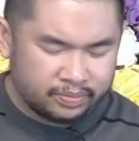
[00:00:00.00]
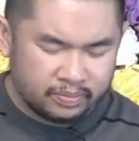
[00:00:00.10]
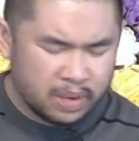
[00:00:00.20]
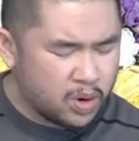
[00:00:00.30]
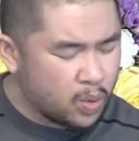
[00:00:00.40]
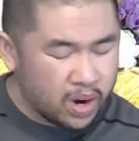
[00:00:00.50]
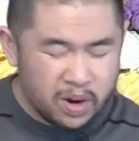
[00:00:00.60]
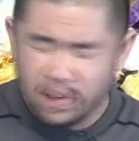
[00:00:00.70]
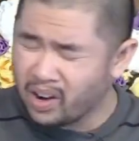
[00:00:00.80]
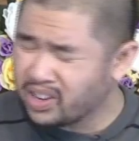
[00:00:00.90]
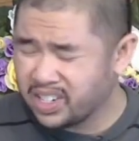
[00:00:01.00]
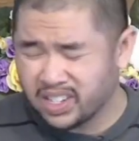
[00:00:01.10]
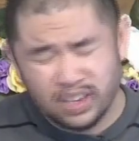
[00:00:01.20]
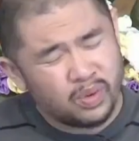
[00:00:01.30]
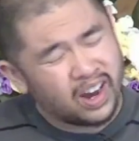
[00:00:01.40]
maybe we're in
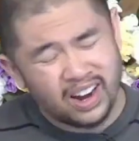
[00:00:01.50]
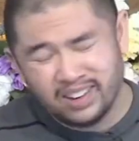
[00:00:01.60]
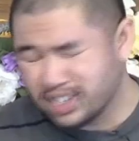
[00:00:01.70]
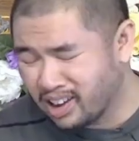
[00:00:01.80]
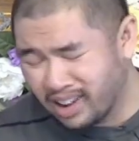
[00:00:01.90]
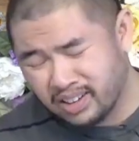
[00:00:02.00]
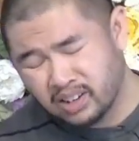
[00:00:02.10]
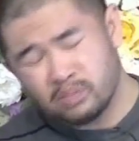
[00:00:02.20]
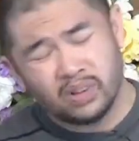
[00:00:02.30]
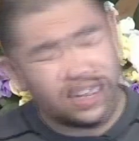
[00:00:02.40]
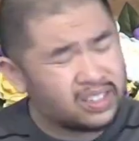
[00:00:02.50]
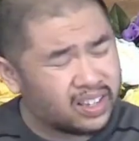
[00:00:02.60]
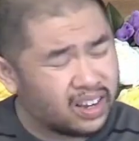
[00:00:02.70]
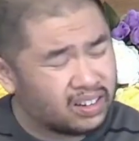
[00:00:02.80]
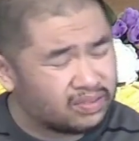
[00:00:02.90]
marriages and we kind of just got in
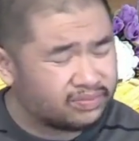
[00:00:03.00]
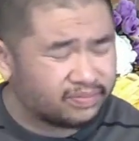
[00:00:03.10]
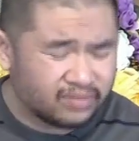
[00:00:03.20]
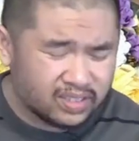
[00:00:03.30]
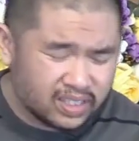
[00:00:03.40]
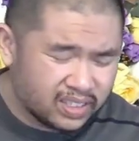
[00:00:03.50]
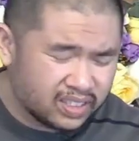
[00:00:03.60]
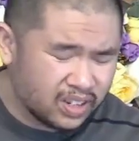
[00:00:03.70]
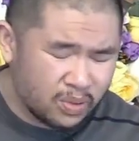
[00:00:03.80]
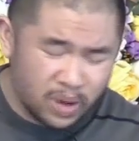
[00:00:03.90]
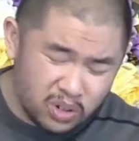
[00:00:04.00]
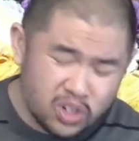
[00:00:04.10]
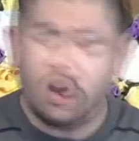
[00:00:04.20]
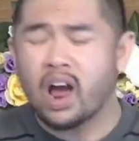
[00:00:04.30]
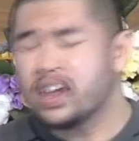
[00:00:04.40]
complacent. You know, we don't
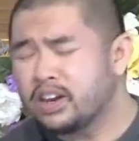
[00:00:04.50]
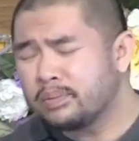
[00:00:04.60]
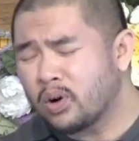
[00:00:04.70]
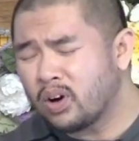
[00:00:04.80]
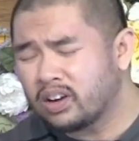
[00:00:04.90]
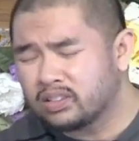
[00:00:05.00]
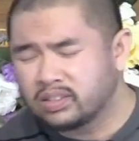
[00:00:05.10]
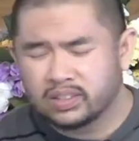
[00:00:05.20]
try anymore.